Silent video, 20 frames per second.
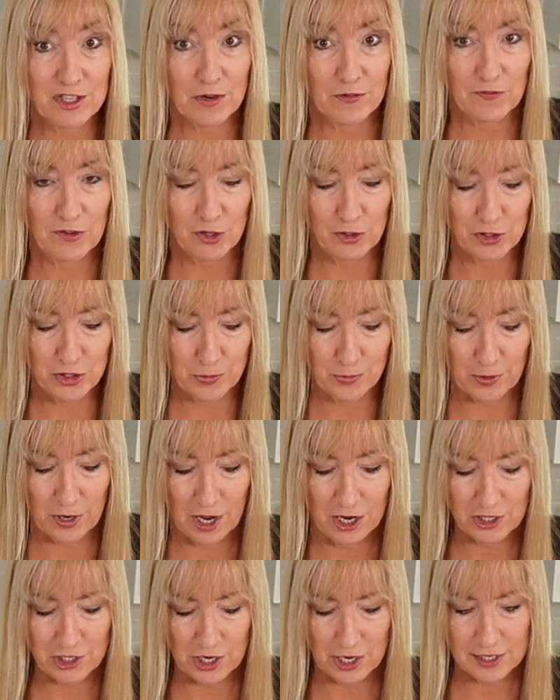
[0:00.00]
are future
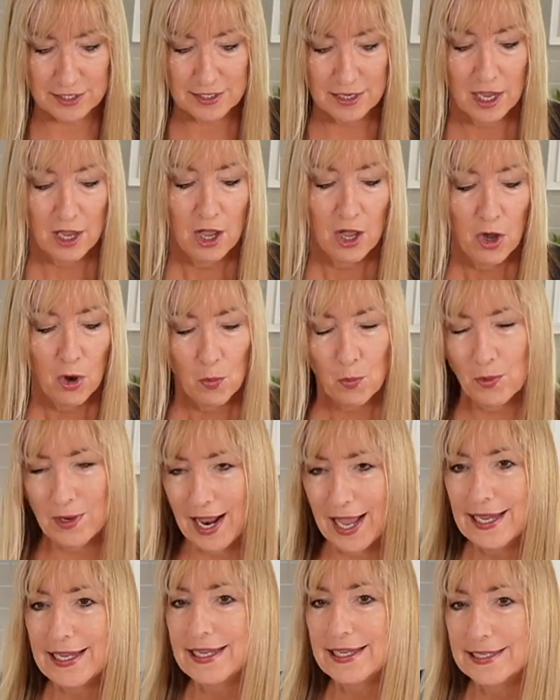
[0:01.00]
projects. When
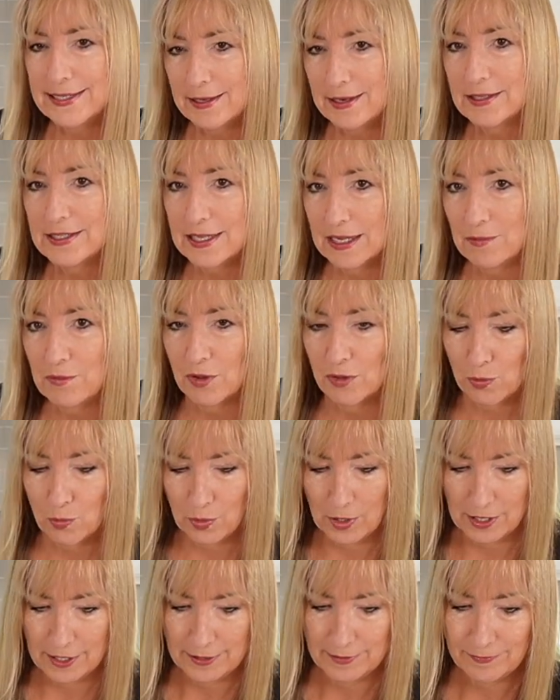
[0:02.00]
I get done with
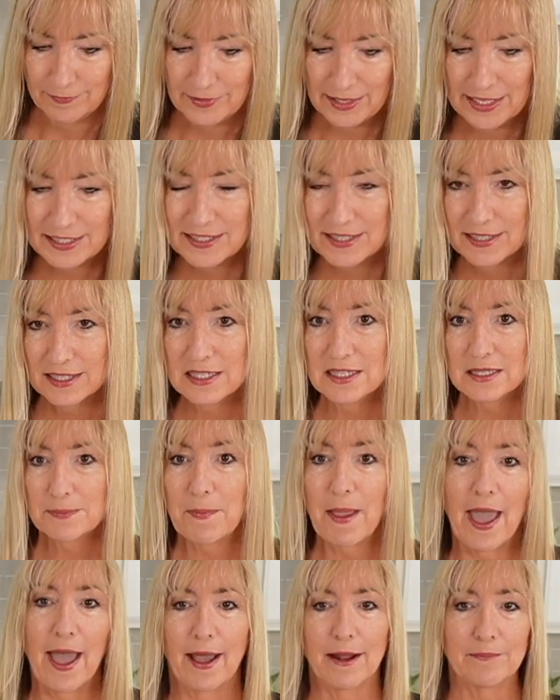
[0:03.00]
one, it's this
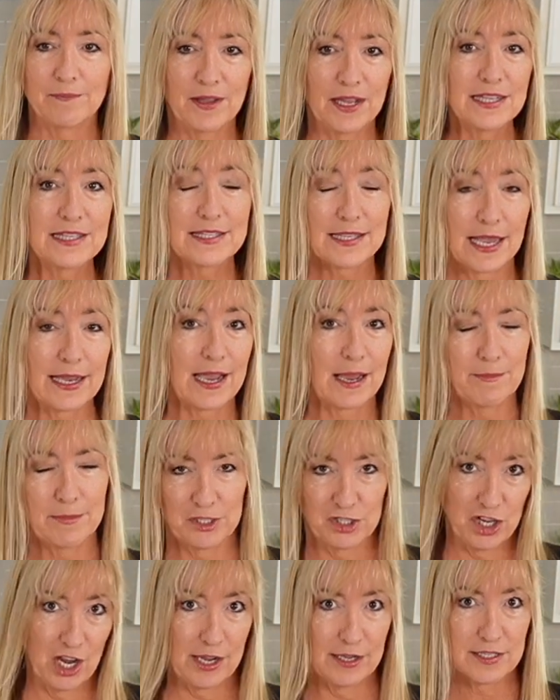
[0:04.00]
bad. It's like I'm a
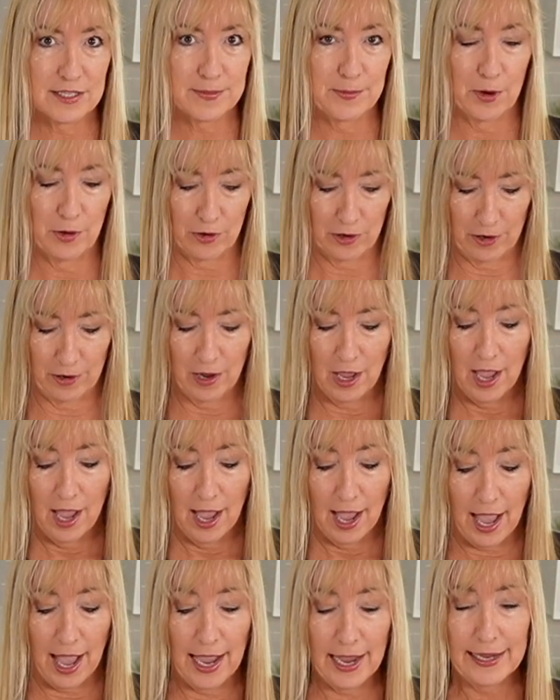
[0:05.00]
chain smoker.
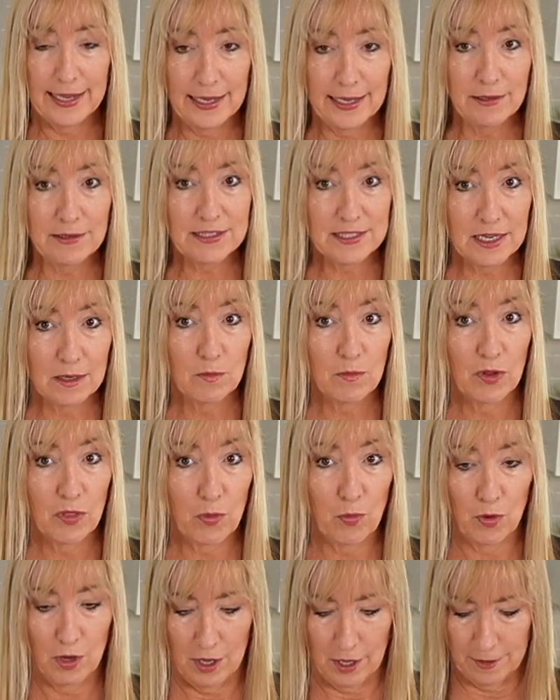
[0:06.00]
I get done with
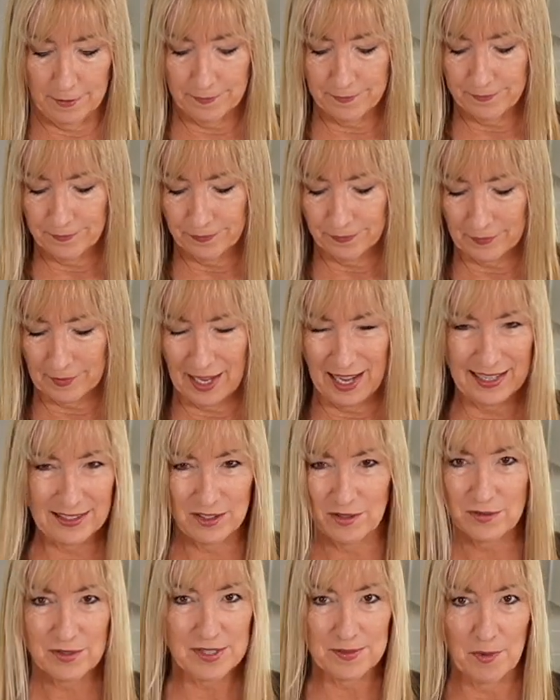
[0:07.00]
one. I
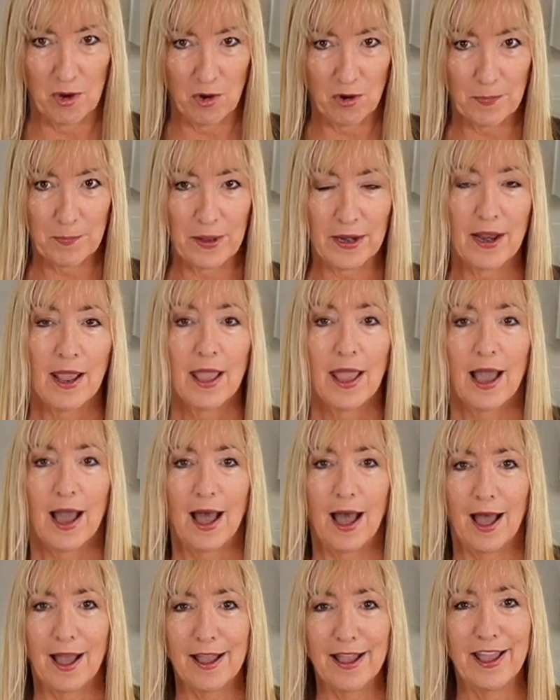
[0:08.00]
don't smoke, but
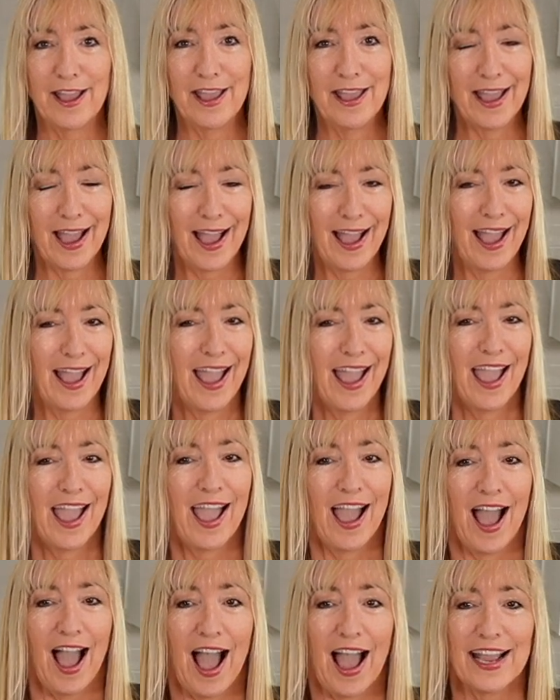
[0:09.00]

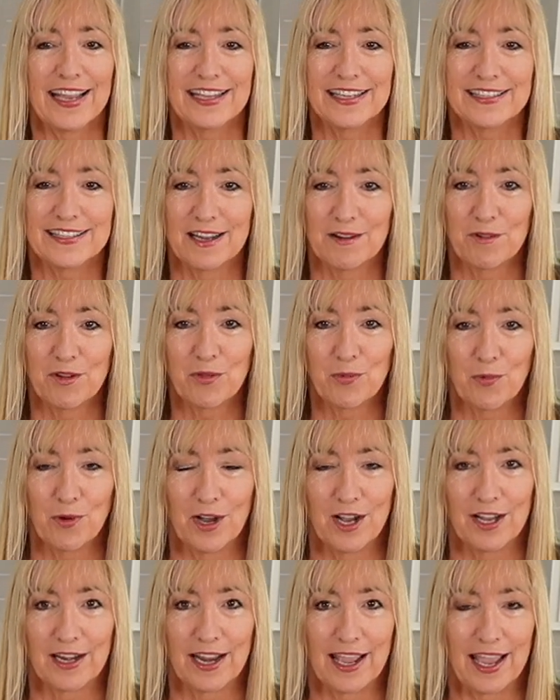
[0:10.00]
I get done with
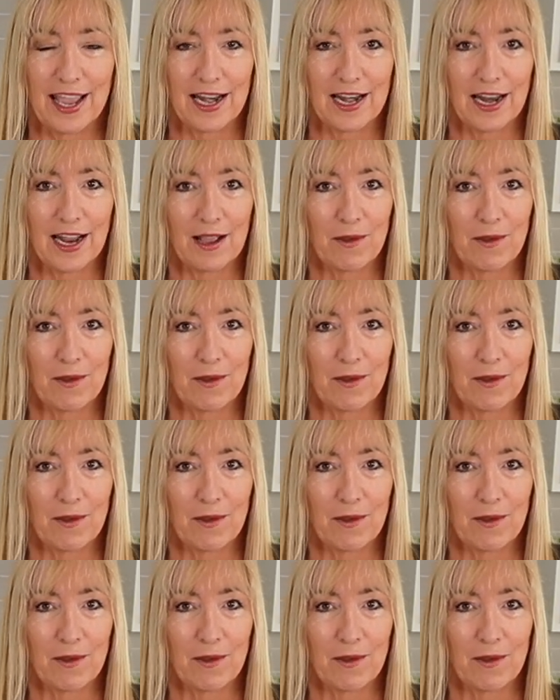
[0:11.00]
one, and